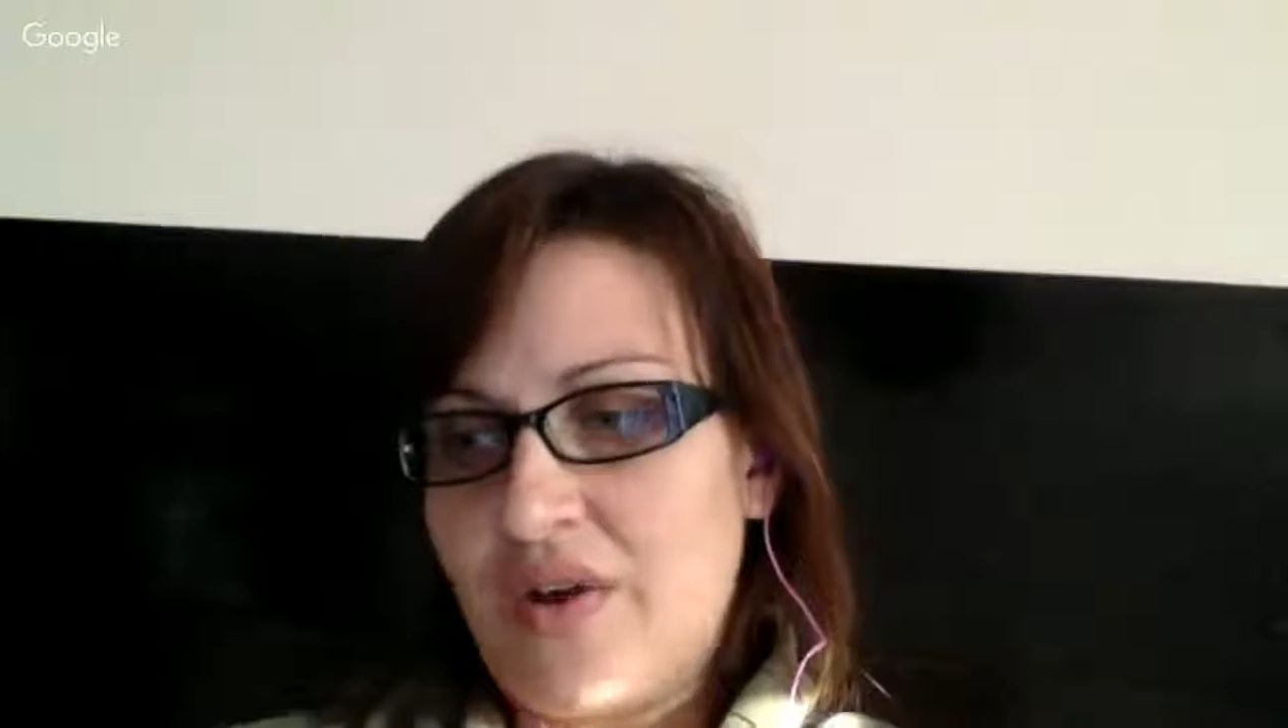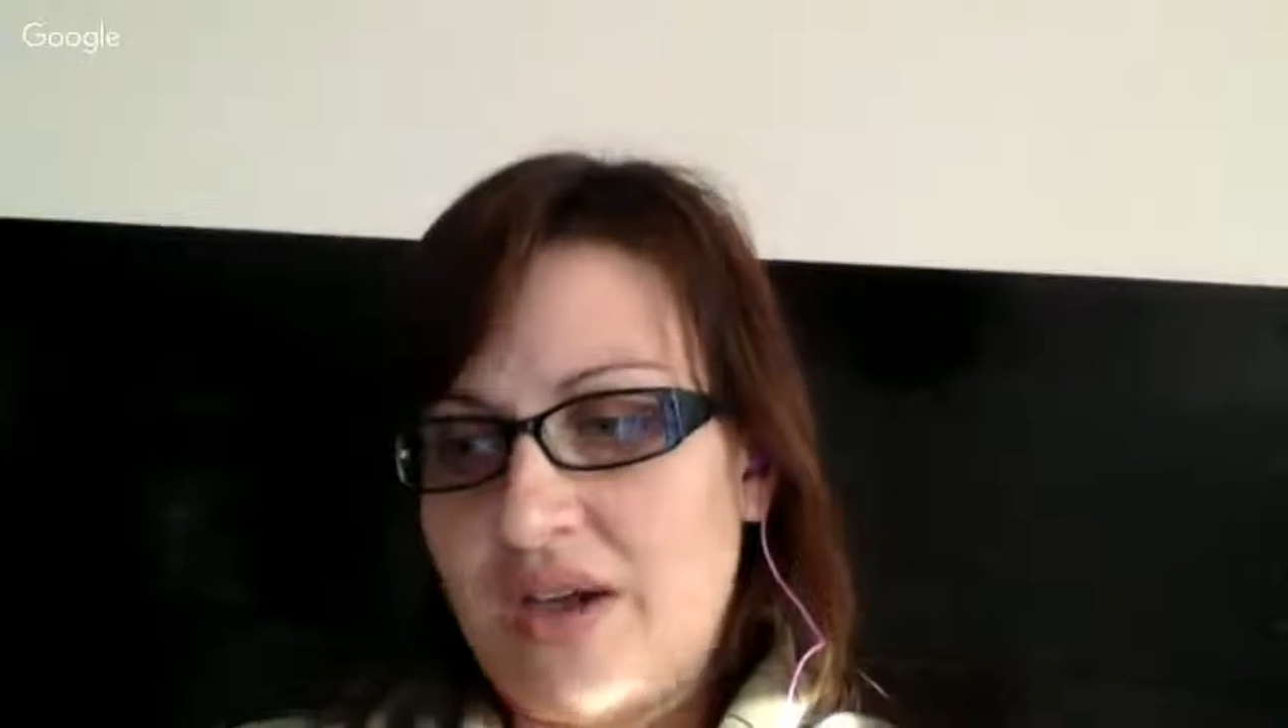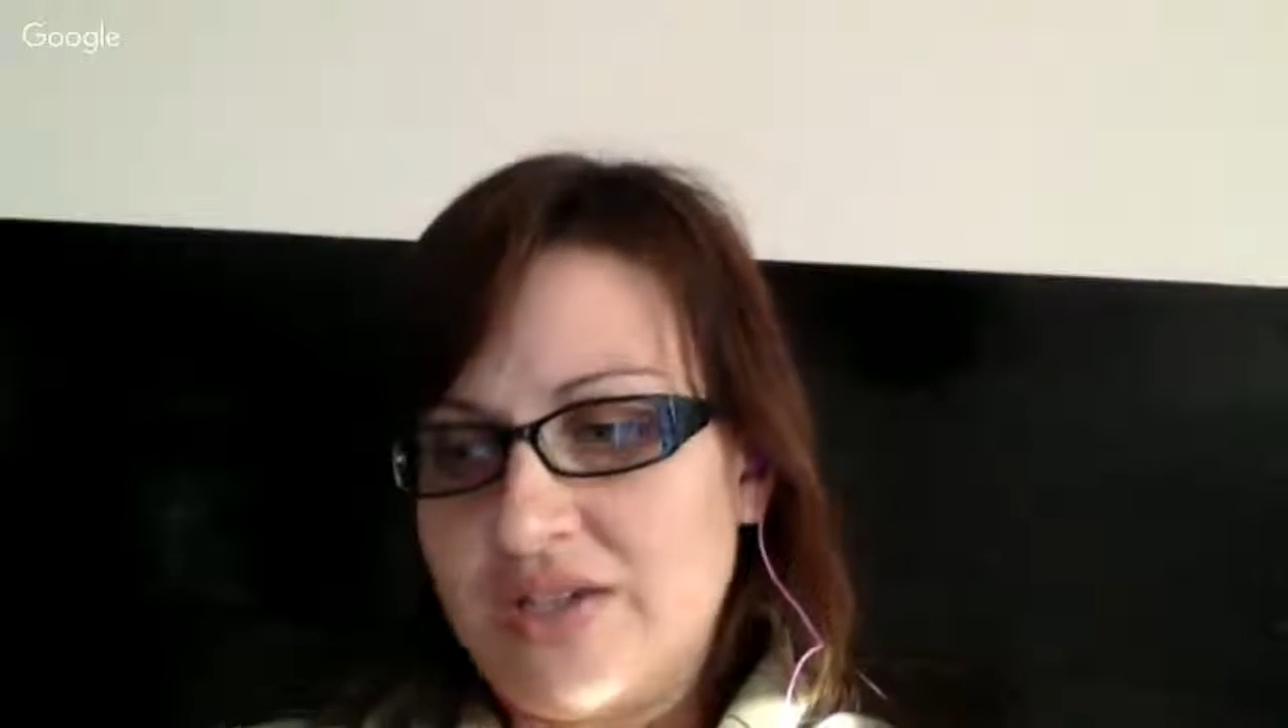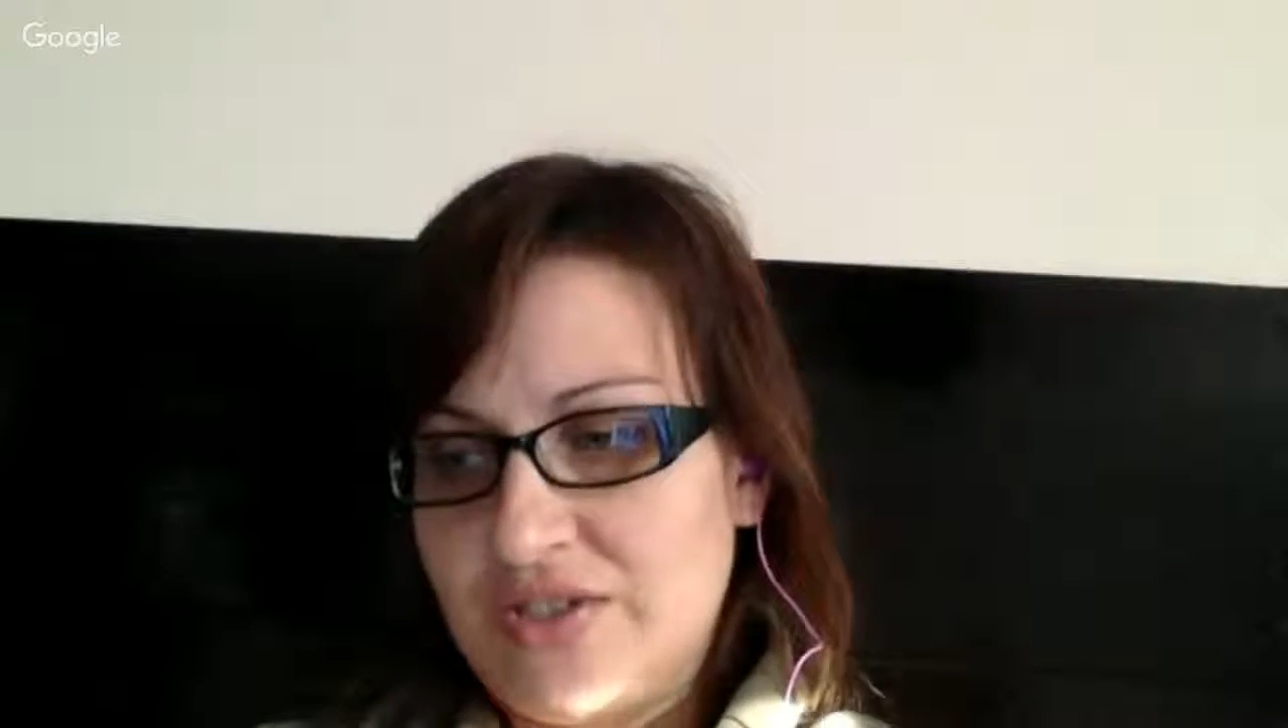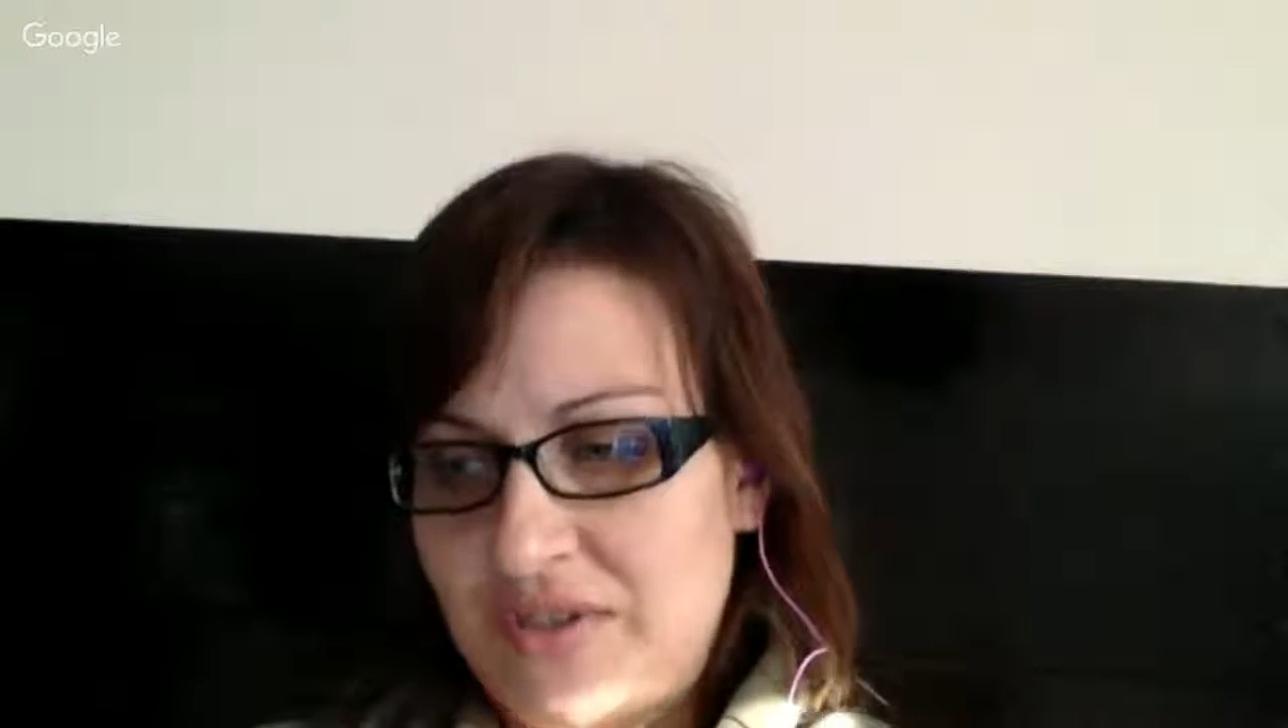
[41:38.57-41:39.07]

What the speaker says: I